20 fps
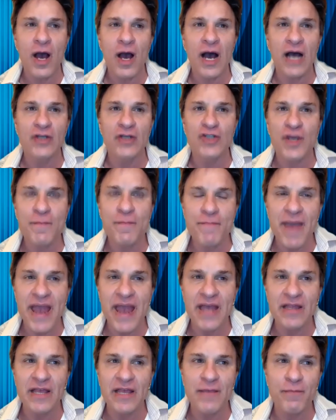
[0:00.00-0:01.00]
uh, Jim
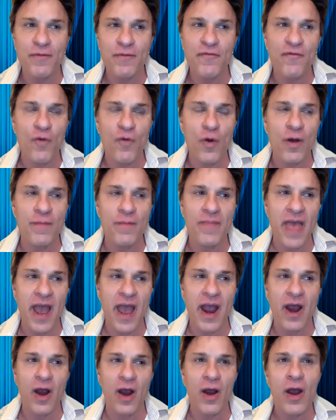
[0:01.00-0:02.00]
Bailey performed
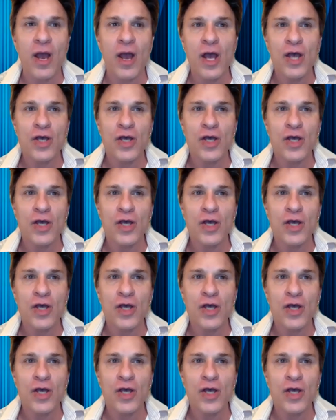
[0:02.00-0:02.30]
there,